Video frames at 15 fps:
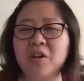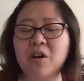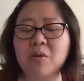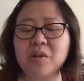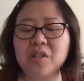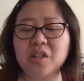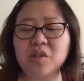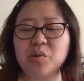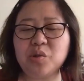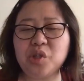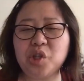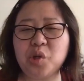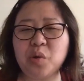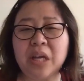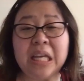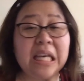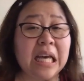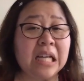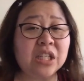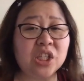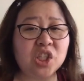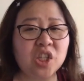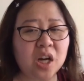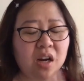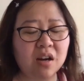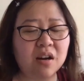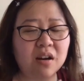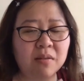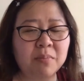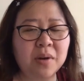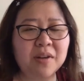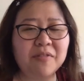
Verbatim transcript: always go to engadget.com